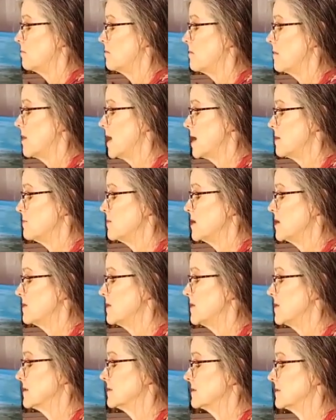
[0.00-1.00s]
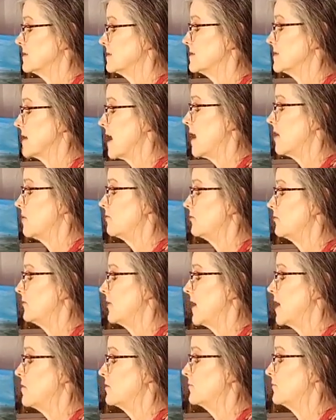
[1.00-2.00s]
maybe this is
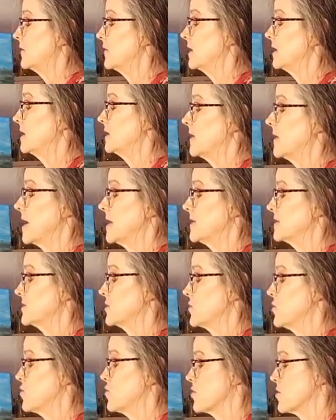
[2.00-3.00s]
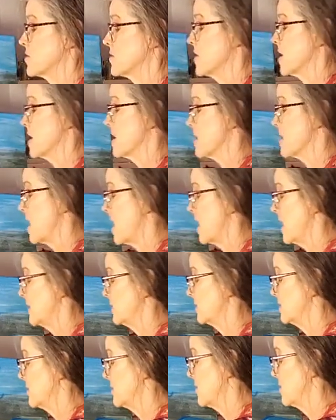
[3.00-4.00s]
alfalfa and that's corn there. I
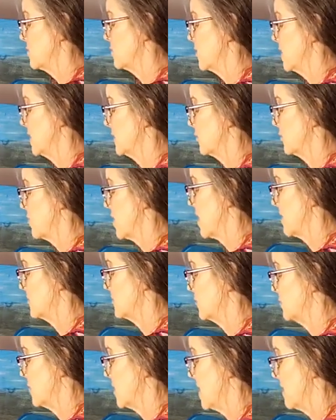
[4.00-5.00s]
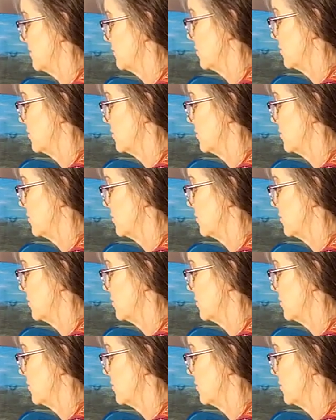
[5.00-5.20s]
don't know what crops we have